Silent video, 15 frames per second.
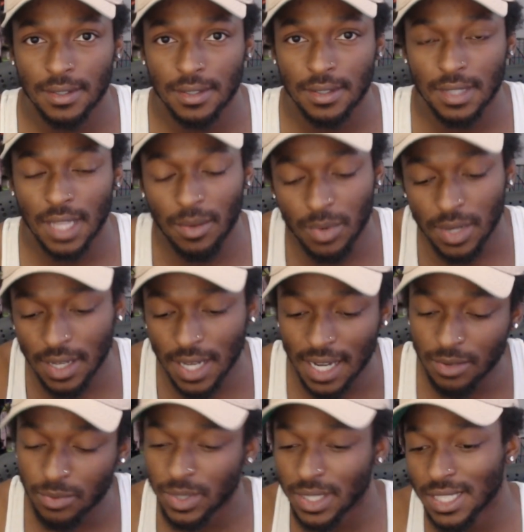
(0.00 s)
Like, we
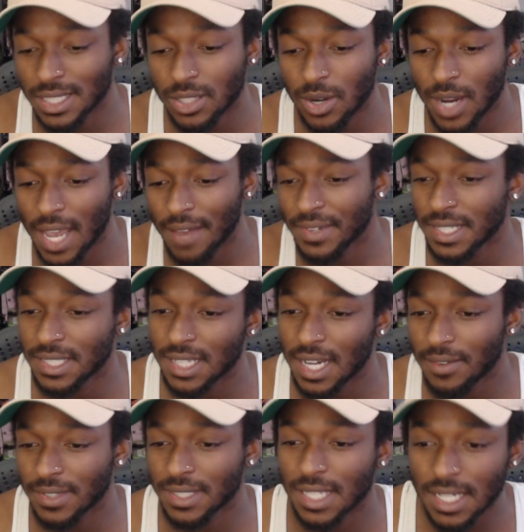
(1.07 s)
gotta really start having these
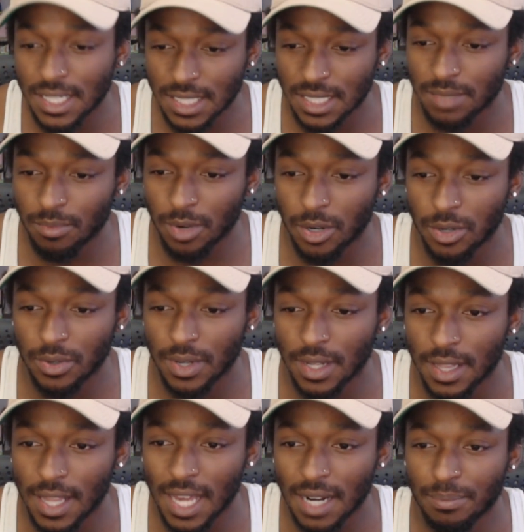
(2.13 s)
conversations, bro. A
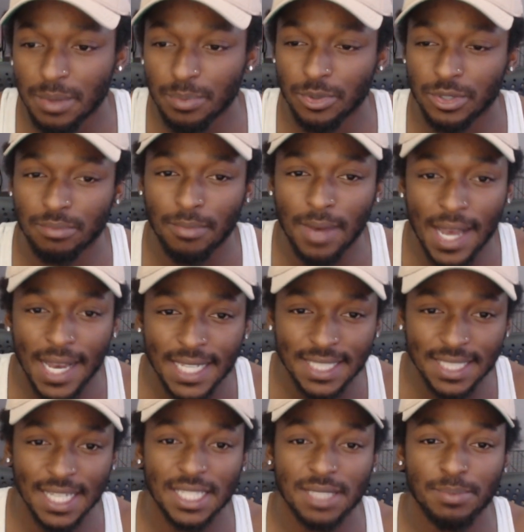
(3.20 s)
lot of people's
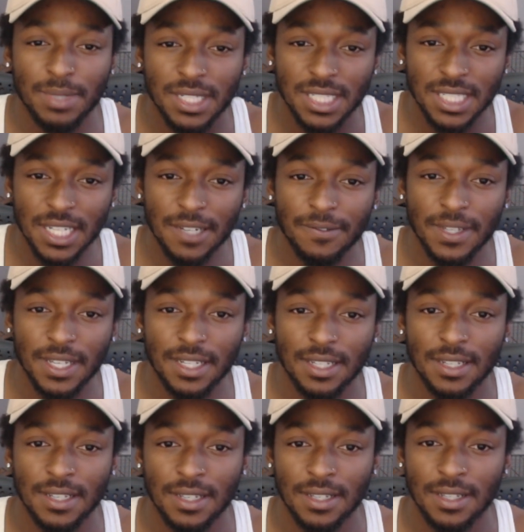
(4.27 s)
mindsets be shifted
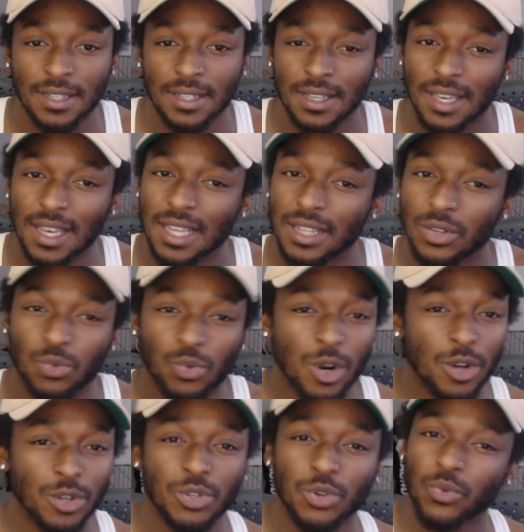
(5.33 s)
in the
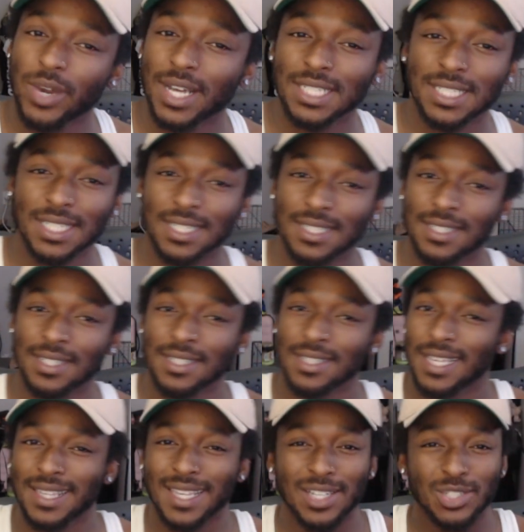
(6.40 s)
wrong direction
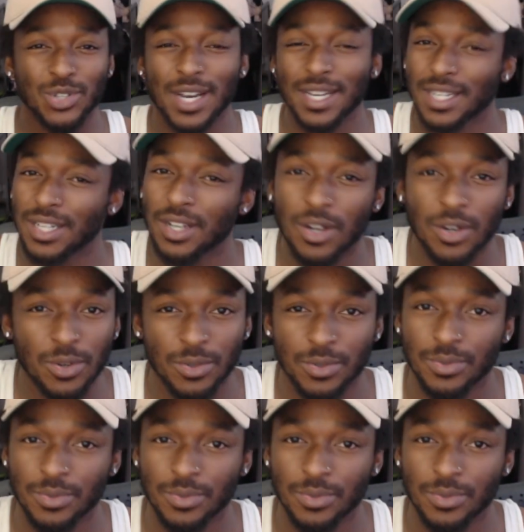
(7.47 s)
that they trying to go.